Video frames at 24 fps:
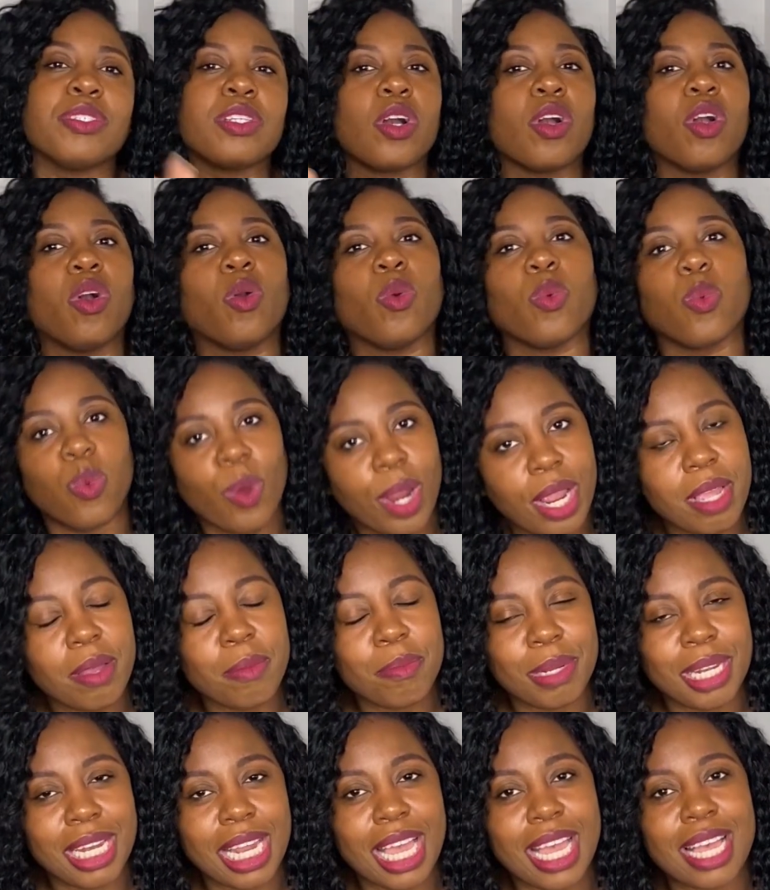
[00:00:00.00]
is a great
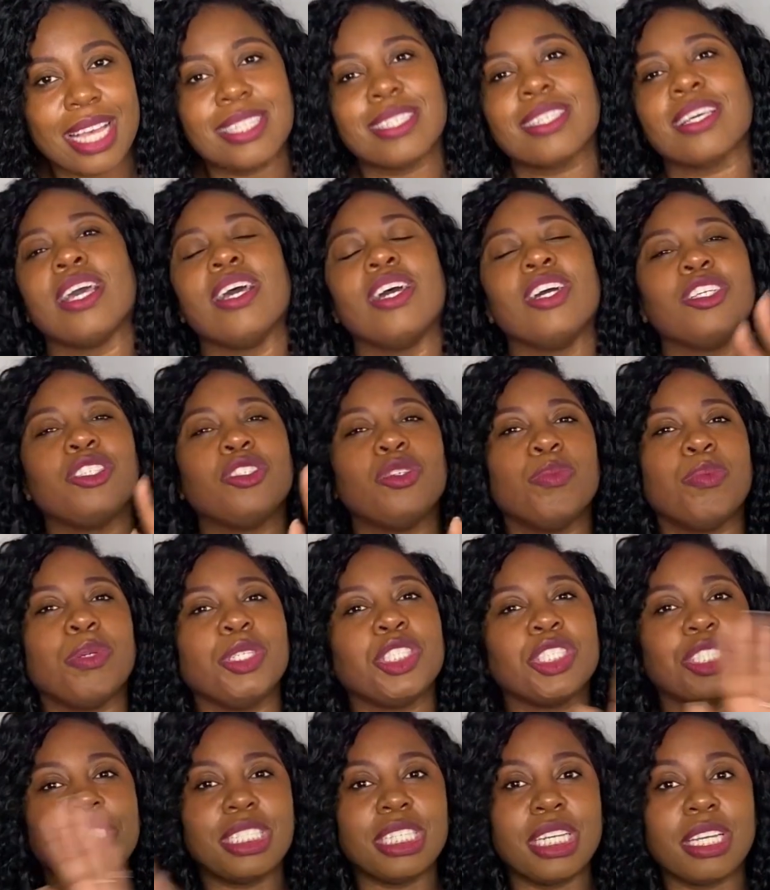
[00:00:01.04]
place to
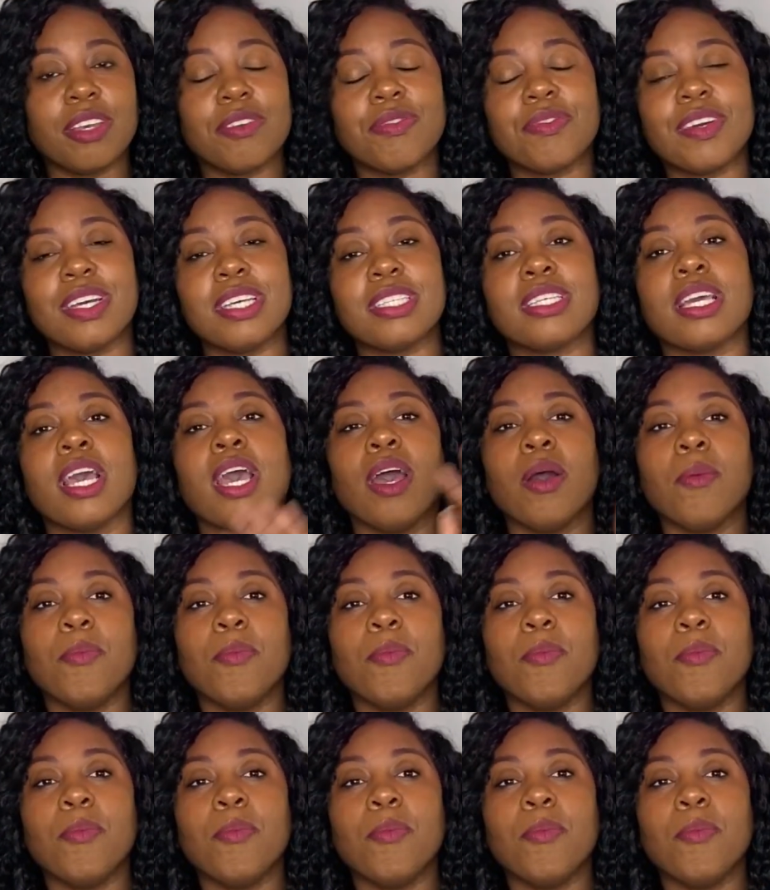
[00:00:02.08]
put your sinking funds.